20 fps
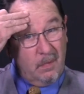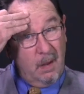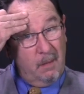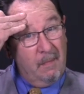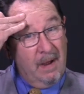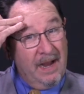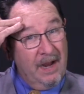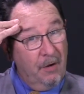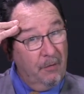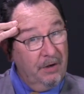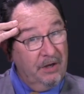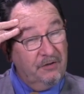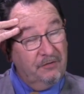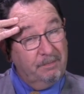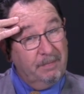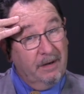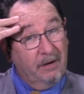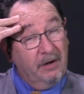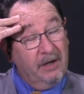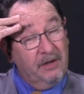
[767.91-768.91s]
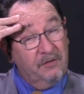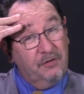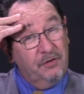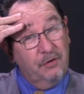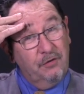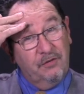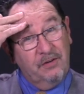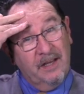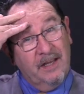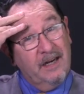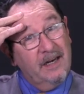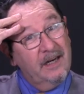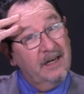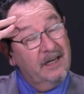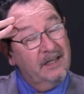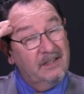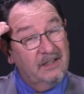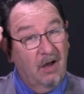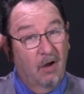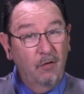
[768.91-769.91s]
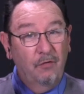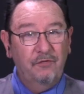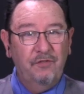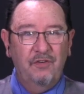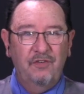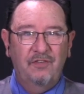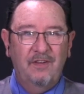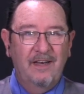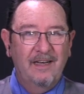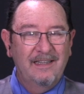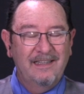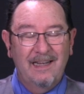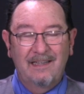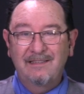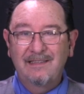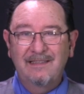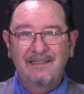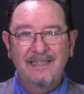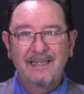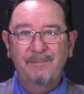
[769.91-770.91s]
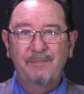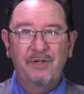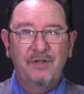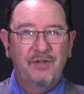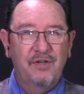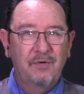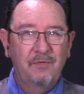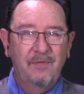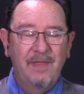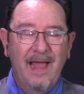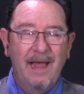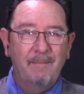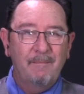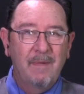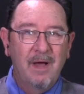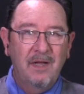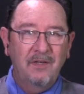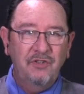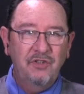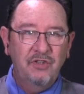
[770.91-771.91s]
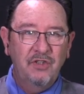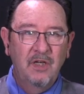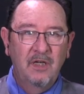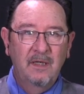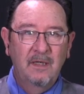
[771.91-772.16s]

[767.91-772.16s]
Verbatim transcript: My own experience using it in adults is that it doesn't seem to do that much.